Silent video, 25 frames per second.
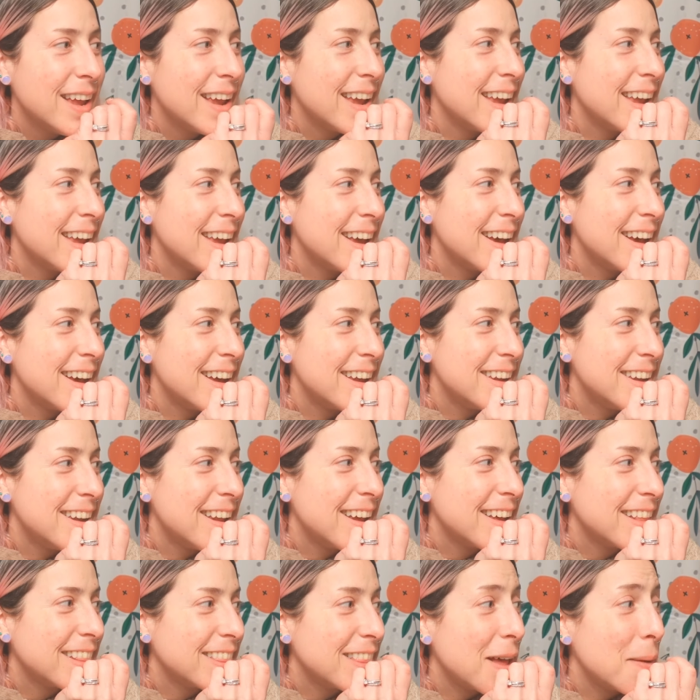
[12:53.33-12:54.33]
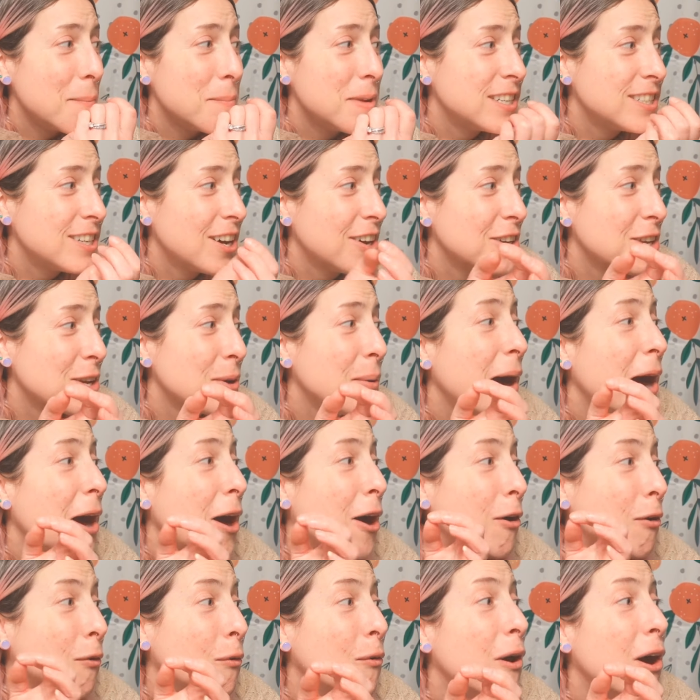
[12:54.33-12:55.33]
and let me tell you
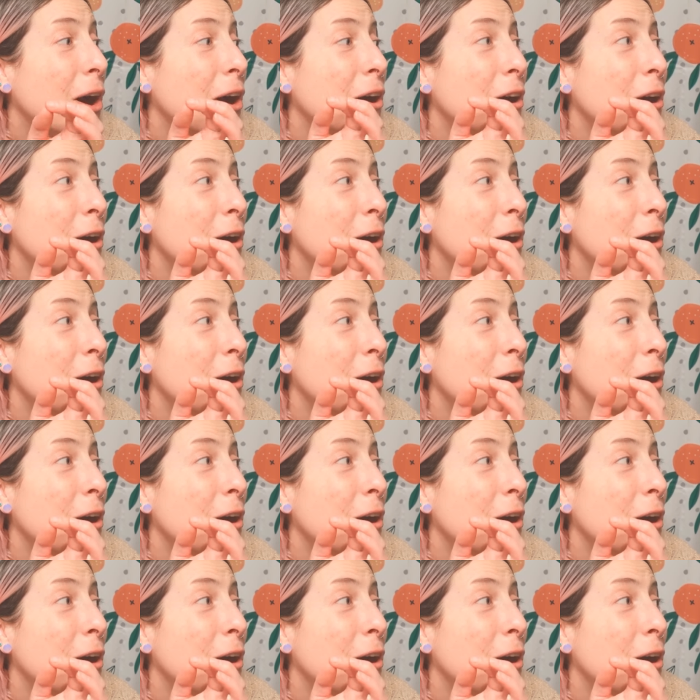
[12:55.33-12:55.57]
how